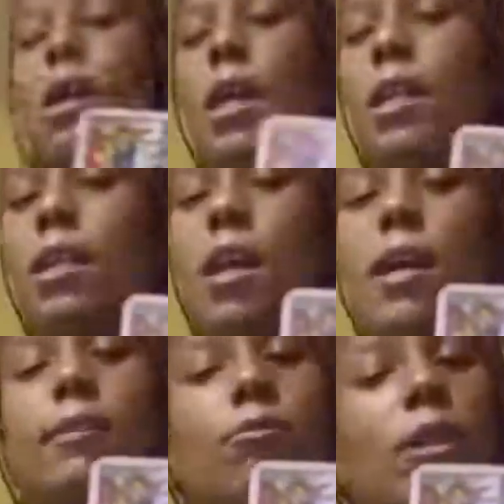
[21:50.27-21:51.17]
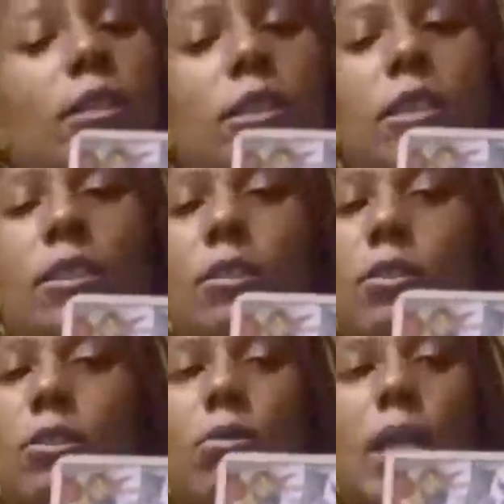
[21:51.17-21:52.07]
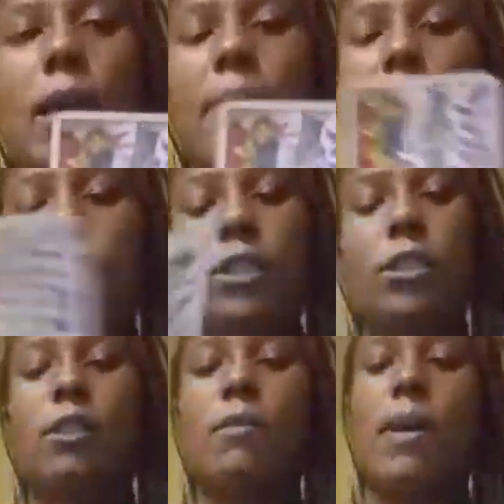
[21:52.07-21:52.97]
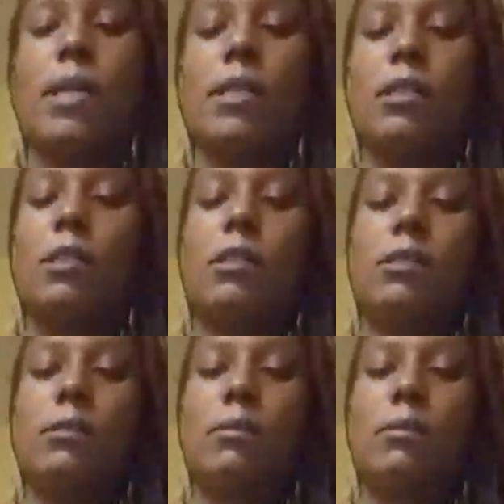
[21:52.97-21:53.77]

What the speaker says: And a lot of you are just so not passionate about this.